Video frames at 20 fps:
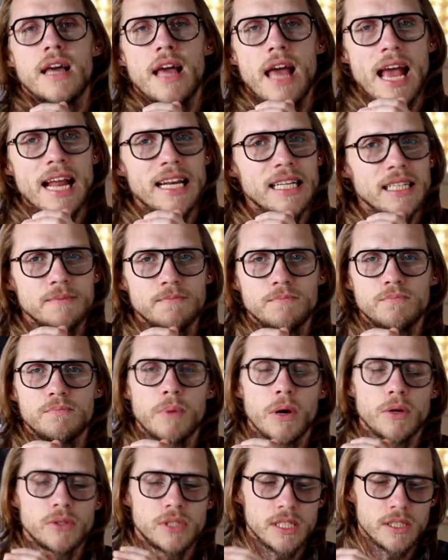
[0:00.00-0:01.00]
any
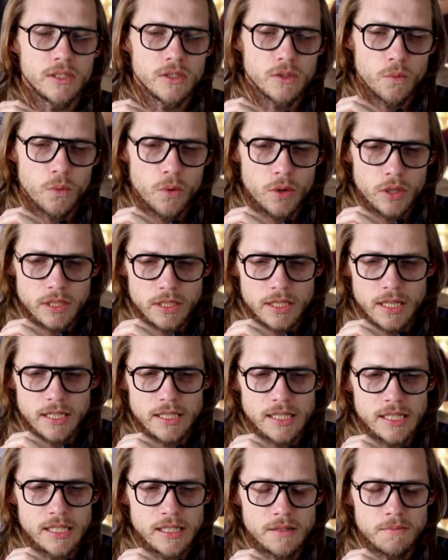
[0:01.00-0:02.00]
postseason awards
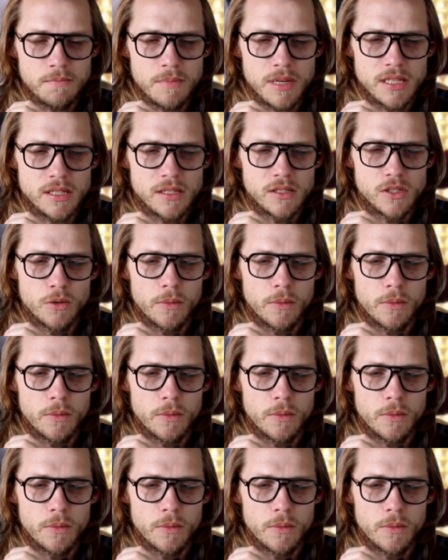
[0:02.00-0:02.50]
because he's missed